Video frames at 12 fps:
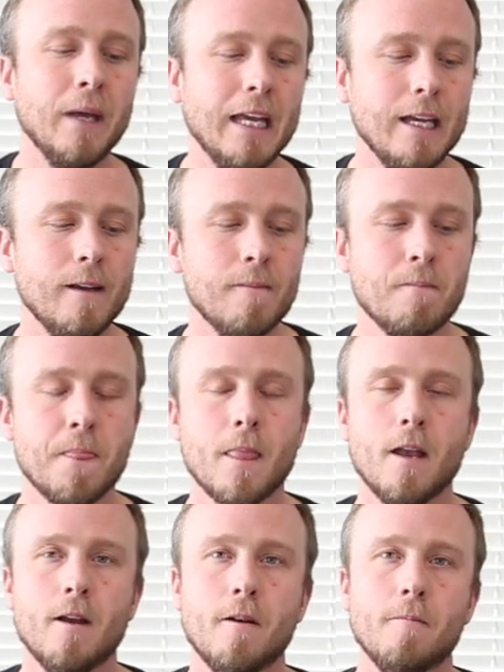be.
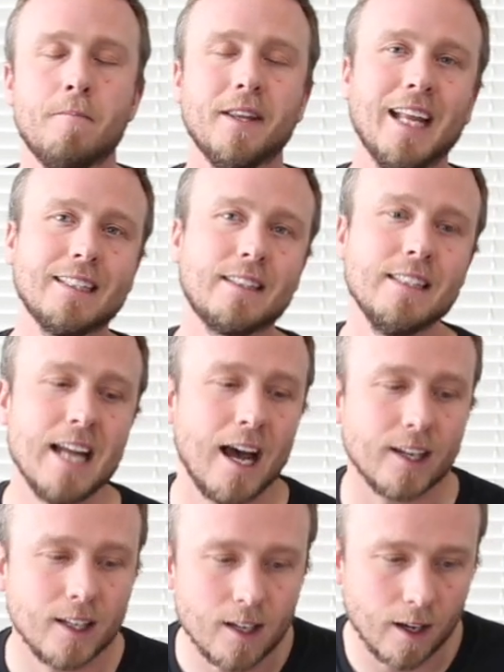But that's
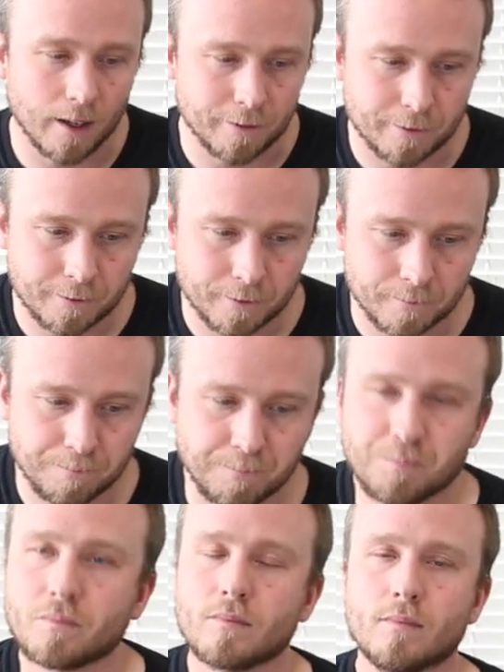not enough.
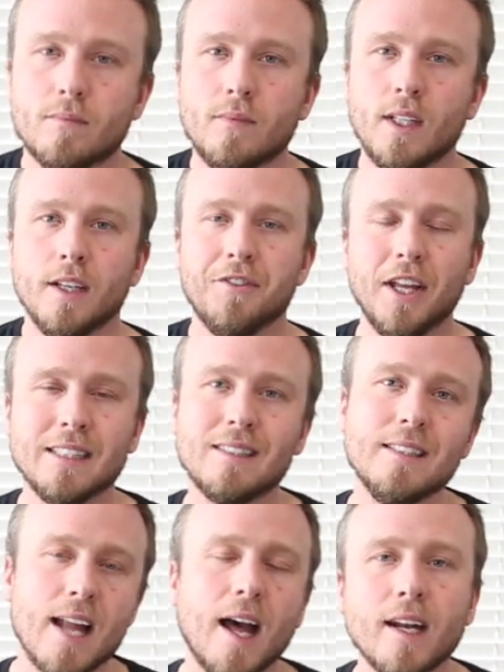
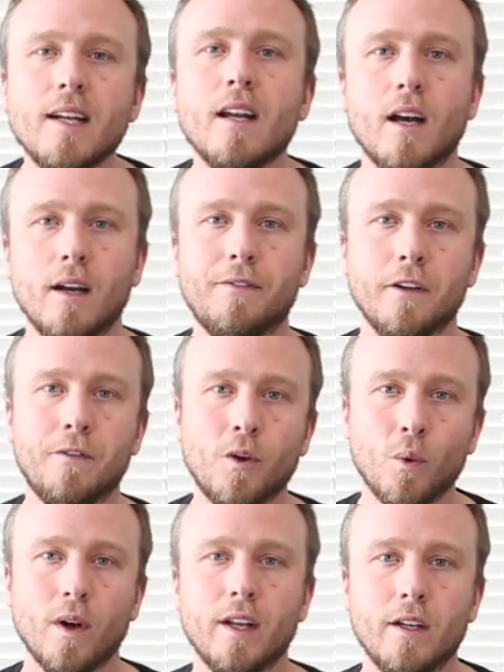That's not enough if
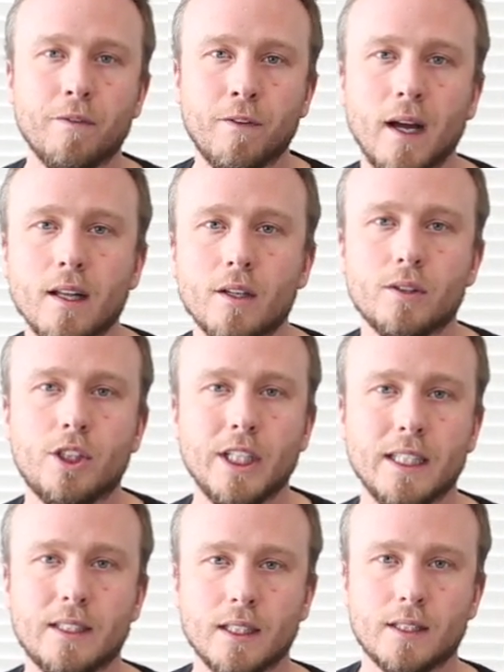you're wanting to follow
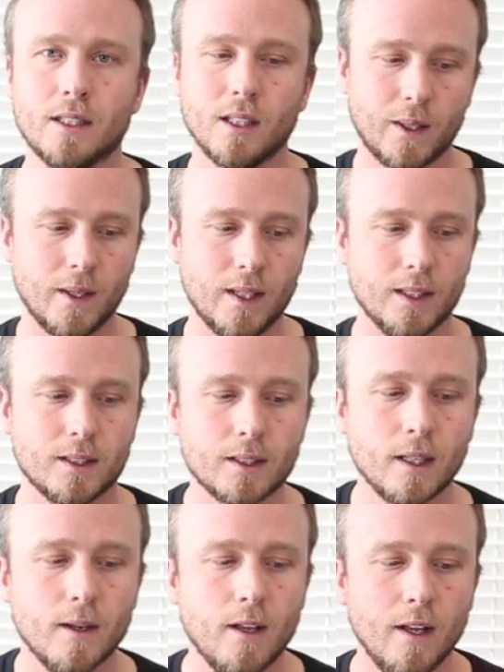Jesus. Look at
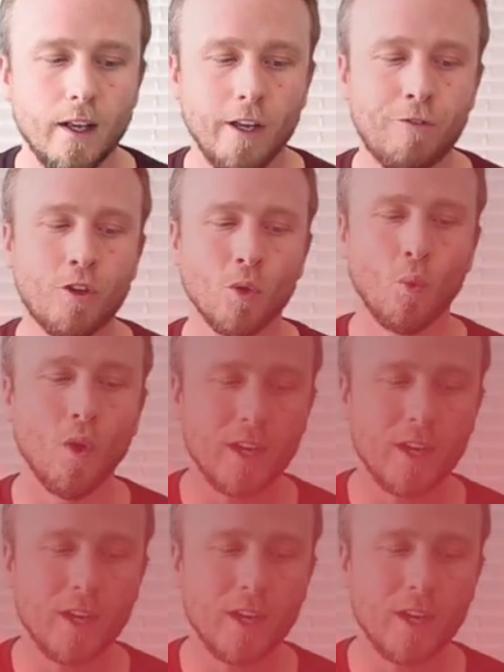this. If you're